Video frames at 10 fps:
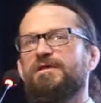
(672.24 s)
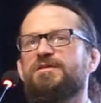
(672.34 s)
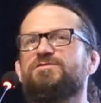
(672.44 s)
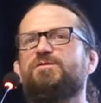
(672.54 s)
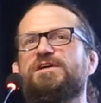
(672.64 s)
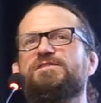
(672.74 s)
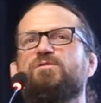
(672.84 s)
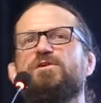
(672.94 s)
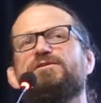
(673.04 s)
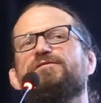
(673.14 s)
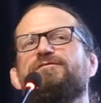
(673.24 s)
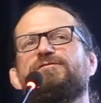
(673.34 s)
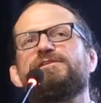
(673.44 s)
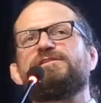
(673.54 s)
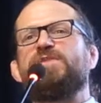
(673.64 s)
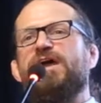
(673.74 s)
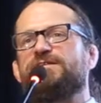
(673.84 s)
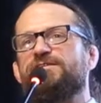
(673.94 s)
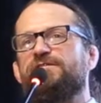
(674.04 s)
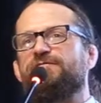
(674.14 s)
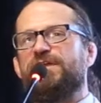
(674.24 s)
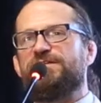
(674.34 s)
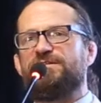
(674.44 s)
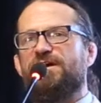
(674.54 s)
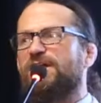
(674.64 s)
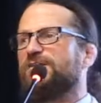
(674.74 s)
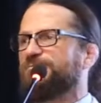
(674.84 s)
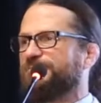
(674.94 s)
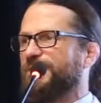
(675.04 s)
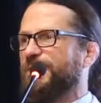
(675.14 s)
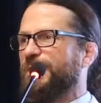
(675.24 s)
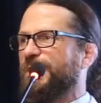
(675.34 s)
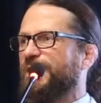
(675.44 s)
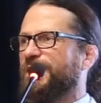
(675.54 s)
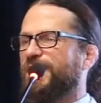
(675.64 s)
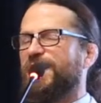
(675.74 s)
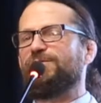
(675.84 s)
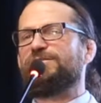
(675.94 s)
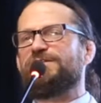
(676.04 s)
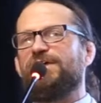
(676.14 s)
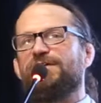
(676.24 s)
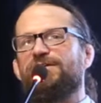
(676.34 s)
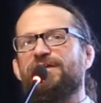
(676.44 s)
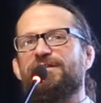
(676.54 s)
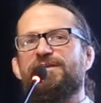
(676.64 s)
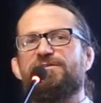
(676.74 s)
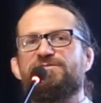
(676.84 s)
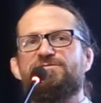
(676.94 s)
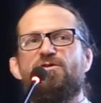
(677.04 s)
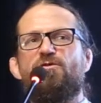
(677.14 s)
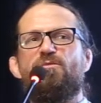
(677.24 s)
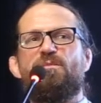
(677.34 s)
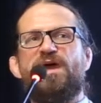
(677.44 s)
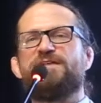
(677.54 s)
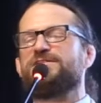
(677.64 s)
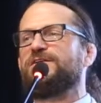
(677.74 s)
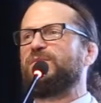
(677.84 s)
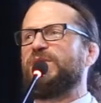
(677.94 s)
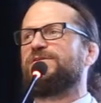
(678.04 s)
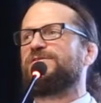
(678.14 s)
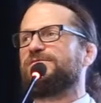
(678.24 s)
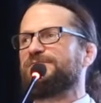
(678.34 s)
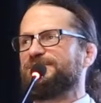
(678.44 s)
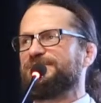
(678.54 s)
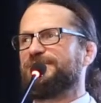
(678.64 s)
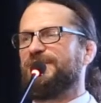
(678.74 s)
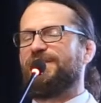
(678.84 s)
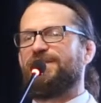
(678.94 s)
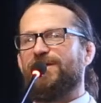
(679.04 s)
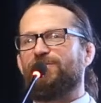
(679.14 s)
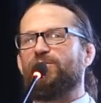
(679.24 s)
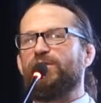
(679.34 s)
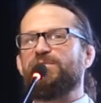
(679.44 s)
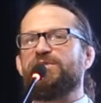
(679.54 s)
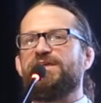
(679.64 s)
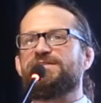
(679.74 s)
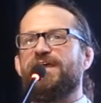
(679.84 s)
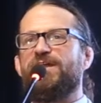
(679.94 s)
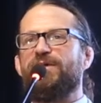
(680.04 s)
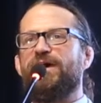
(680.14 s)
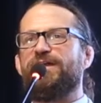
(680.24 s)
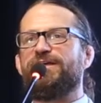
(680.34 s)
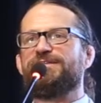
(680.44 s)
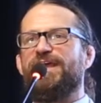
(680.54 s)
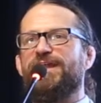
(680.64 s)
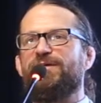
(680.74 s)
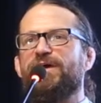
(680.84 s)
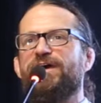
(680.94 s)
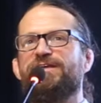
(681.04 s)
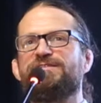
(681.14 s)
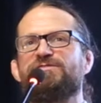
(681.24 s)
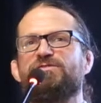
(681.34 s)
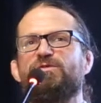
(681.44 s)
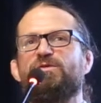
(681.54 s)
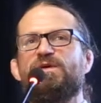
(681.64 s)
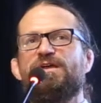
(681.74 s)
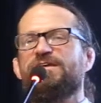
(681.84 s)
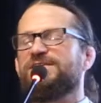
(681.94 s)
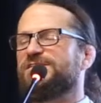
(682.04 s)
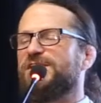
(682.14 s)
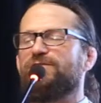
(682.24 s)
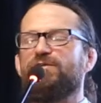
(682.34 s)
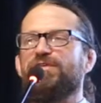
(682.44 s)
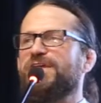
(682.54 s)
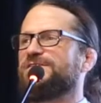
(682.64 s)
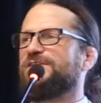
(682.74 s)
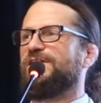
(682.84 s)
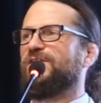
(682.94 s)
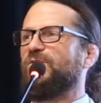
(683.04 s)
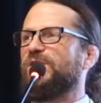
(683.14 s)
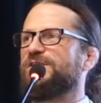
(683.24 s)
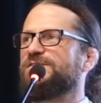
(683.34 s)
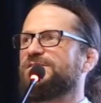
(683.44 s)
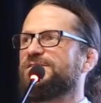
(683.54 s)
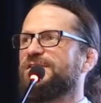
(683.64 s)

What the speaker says: So as wonderful as bacteriophages are, I will tell you that there's no magic pill that will replace antibiotics. Antibiotics do several things all at once.